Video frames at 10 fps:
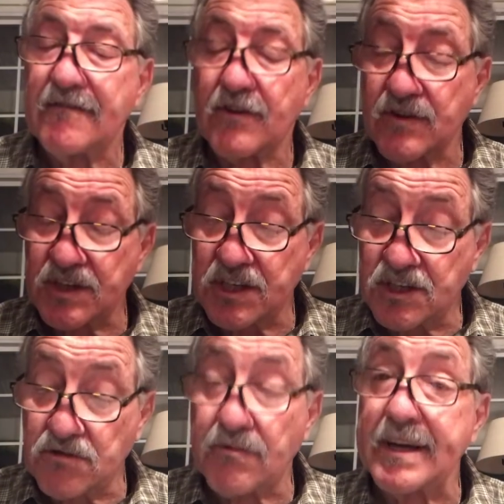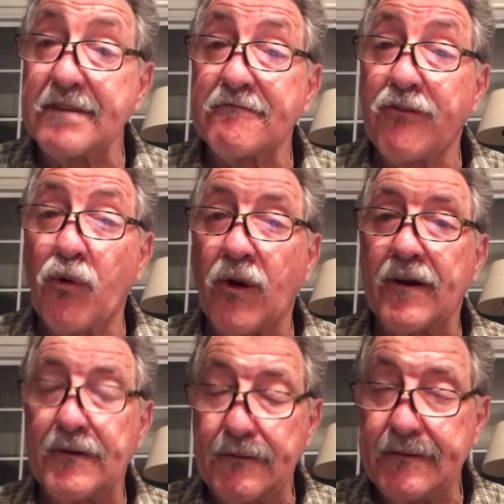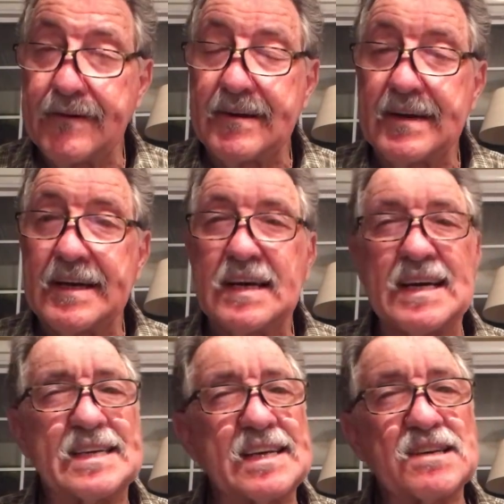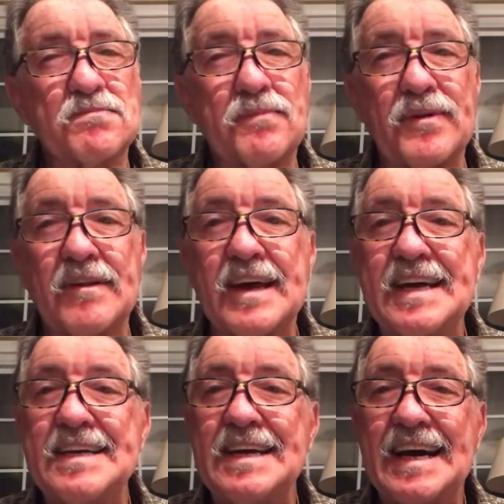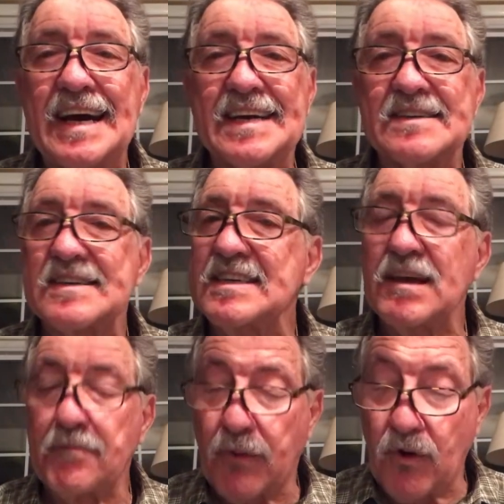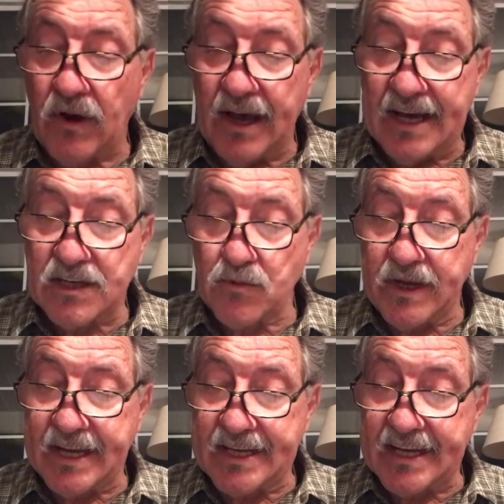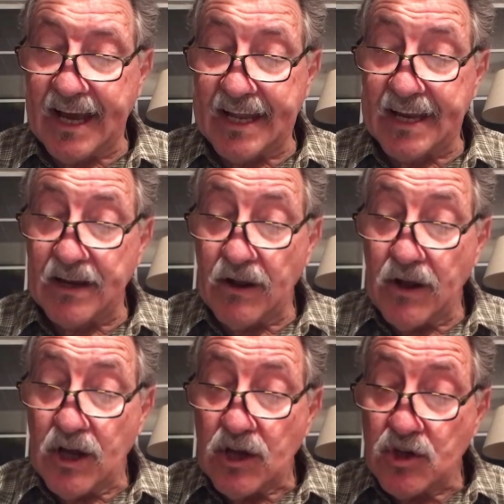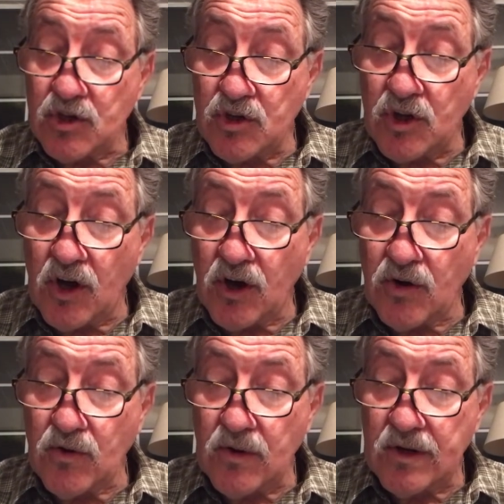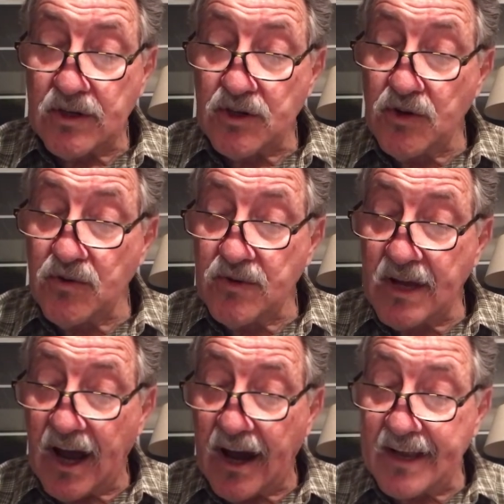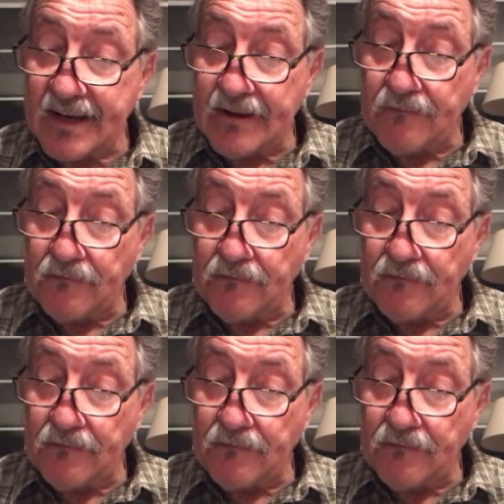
verses 3 and 4, it's as plain, as simple as we can get it. "Know you not